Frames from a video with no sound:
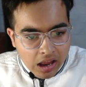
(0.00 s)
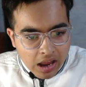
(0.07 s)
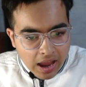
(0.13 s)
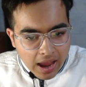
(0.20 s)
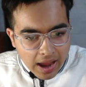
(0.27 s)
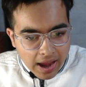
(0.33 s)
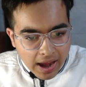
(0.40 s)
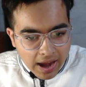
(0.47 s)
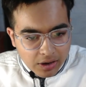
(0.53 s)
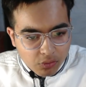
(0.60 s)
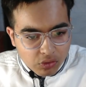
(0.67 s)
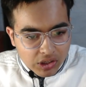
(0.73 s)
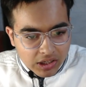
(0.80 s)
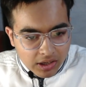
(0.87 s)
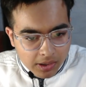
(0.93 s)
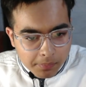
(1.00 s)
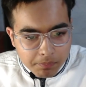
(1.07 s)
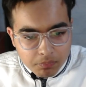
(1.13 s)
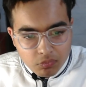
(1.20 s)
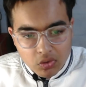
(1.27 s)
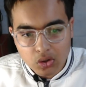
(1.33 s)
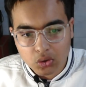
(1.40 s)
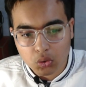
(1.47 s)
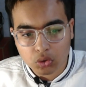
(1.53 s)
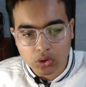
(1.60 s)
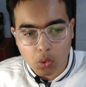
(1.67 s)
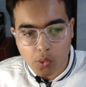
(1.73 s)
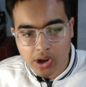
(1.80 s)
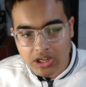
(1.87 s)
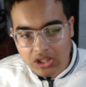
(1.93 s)
And we come to the
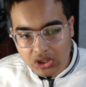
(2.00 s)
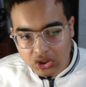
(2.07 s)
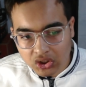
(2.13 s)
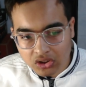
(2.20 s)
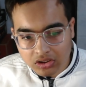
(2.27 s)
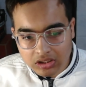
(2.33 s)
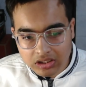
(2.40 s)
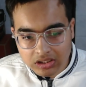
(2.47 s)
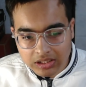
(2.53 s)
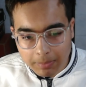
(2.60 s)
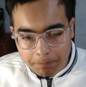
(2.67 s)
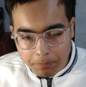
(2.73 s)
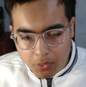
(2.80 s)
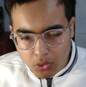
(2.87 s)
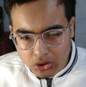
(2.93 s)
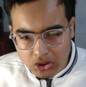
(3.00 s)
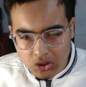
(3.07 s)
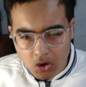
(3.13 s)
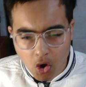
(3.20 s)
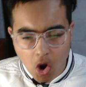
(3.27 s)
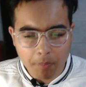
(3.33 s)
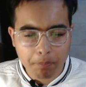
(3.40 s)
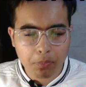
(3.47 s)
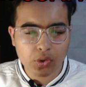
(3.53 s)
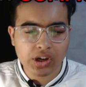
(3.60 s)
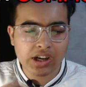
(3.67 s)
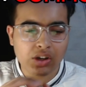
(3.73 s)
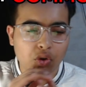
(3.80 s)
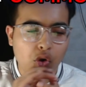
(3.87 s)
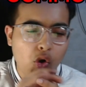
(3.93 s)
variation. Suppose your
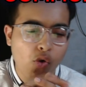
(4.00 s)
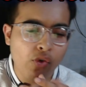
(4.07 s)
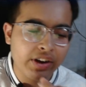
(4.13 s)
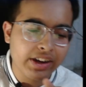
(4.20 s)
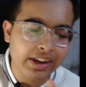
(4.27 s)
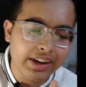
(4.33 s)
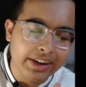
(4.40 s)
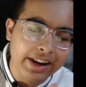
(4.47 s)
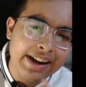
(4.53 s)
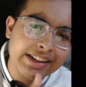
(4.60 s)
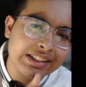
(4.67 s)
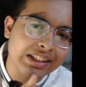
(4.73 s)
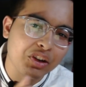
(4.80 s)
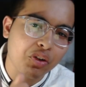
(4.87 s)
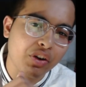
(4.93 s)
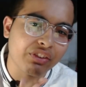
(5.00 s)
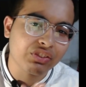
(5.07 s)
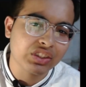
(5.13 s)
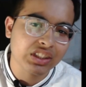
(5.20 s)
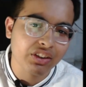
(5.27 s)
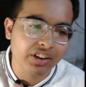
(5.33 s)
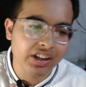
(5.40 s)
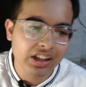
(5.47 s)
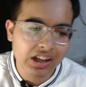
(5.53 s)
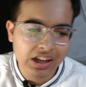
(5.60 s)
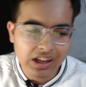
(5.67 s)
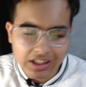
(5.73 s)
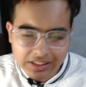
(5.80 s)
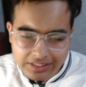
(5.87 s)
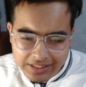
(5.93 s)
opponent go with knight take on f7.
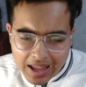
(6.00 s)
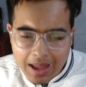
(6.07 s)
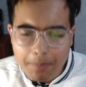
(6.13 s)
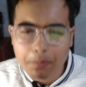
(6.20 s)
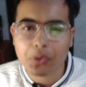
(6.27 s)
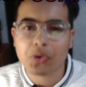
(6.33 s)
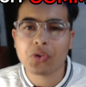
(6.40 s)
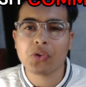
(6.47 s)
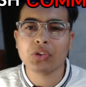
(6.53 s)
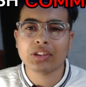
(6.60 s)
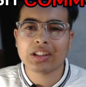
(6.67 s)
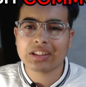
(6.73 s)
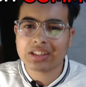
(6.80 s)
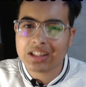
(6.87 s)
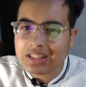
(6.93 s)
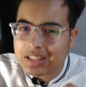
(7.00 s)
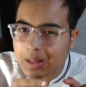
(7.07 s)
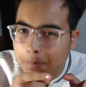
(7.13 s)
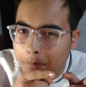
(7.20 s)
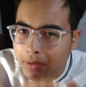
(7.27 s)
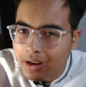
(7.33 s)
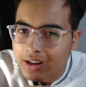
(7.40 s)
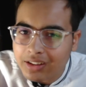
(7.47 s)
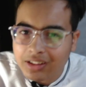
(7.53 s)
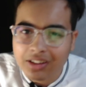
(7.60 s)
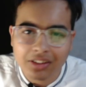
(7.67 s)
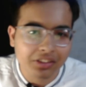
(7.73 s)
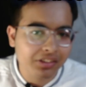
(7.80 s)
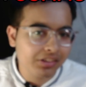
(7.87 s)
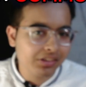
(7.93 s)
Yeah, bro, this is a blunder.